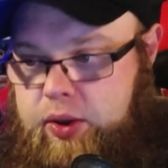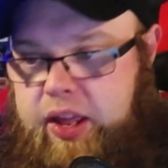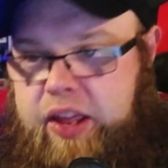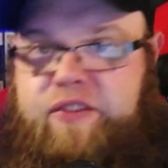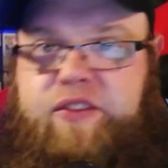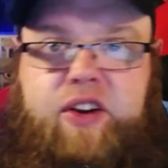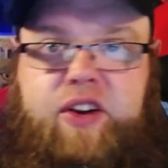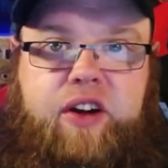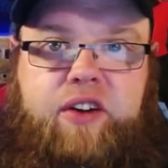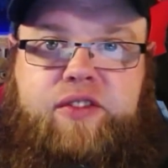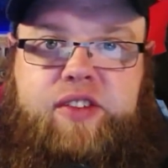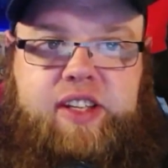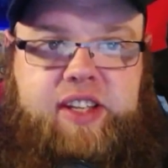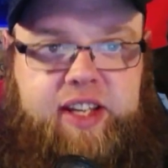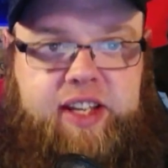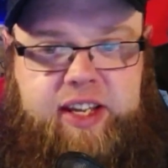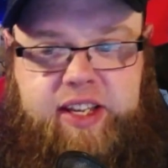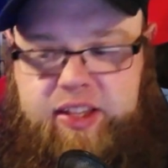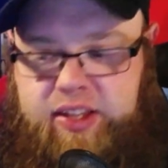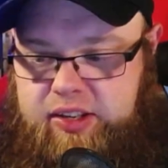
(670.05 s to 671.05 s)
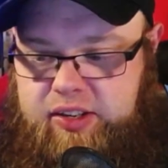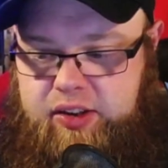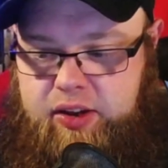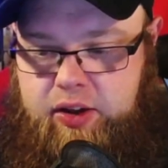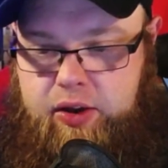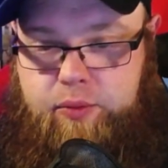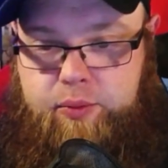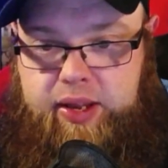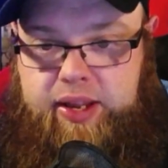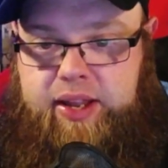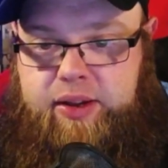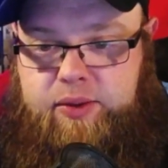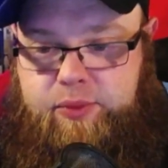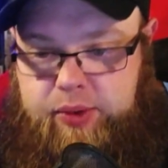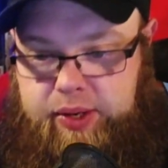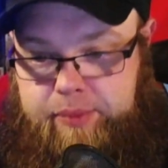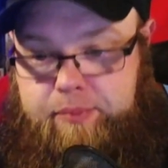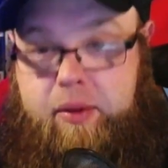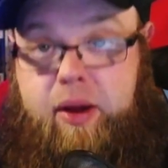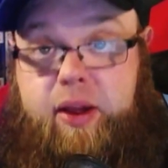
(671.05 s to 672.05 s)
Even after digging the dirt,
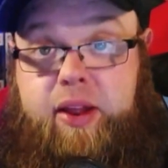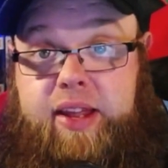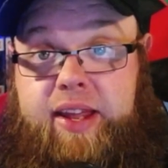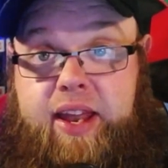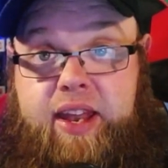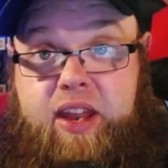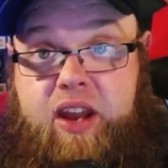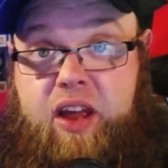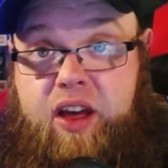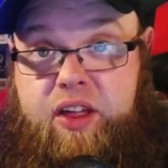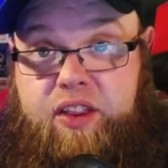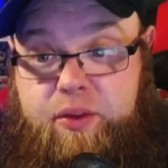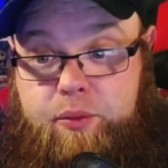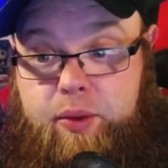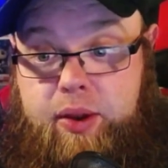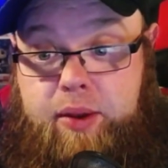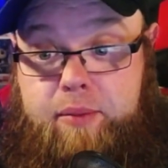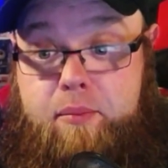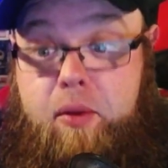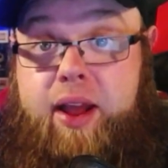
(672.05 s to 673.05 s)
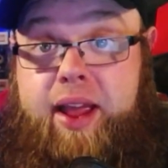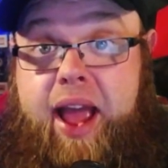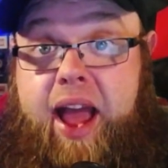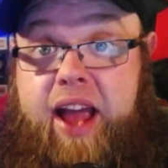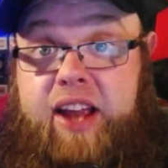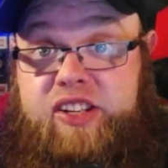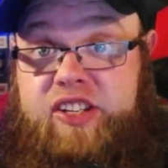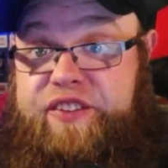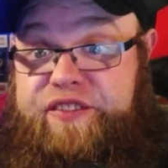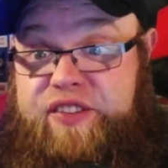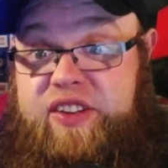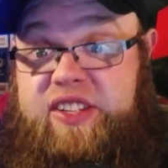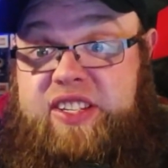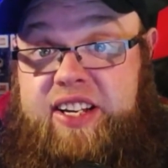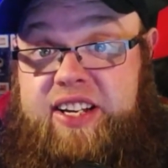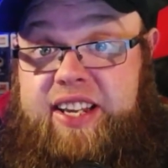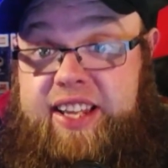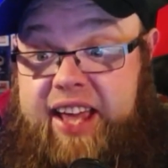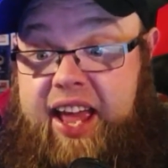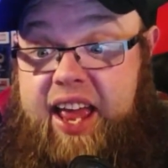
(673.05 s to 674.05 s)
we might actually
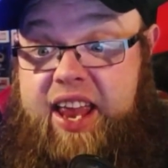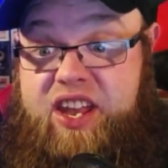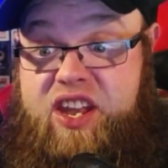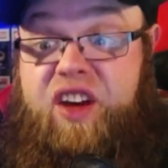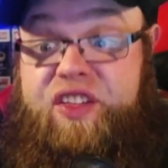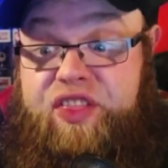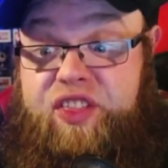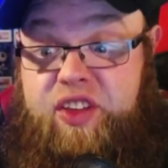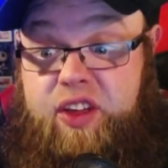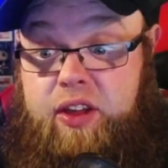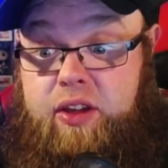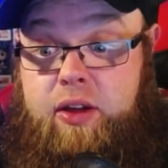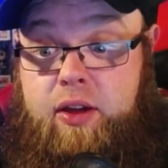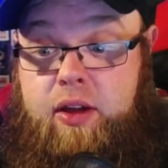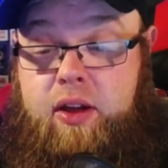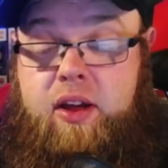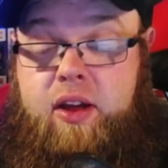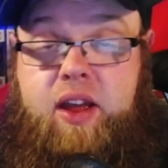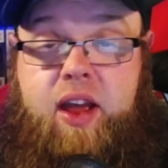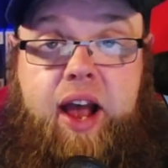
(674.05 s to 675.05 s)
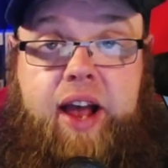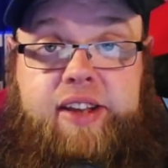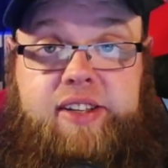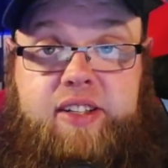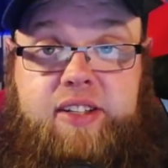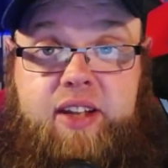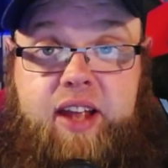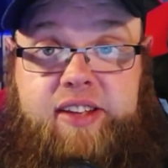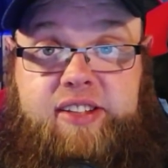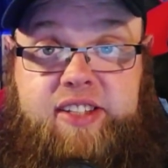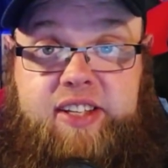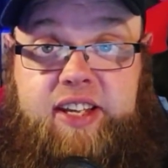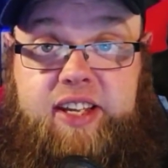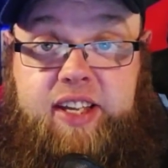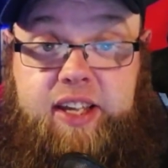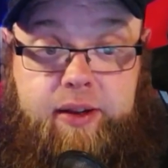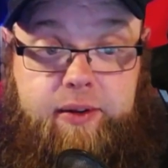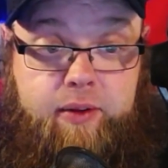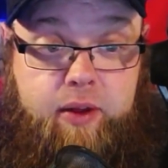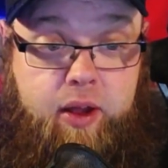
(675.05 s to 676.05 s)
physically get nothing as
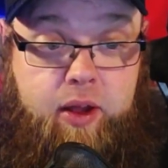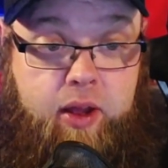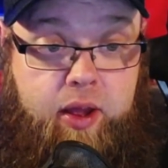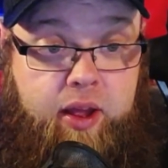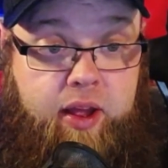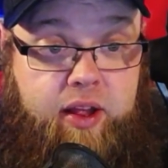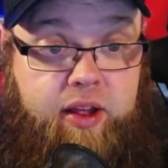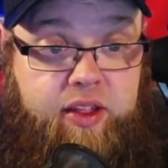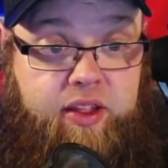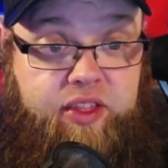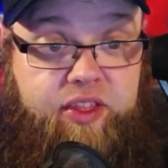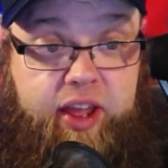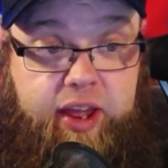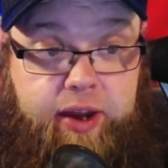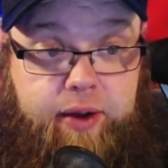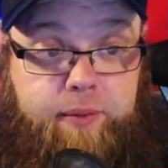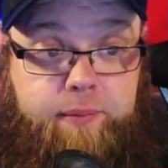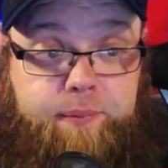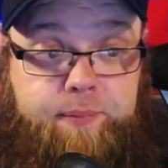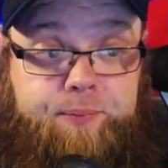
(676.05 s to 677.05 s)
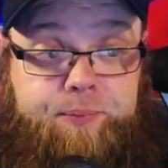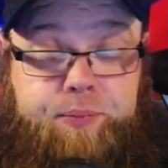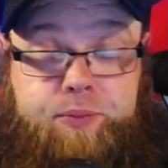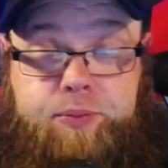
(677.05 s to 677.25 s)
digging. Then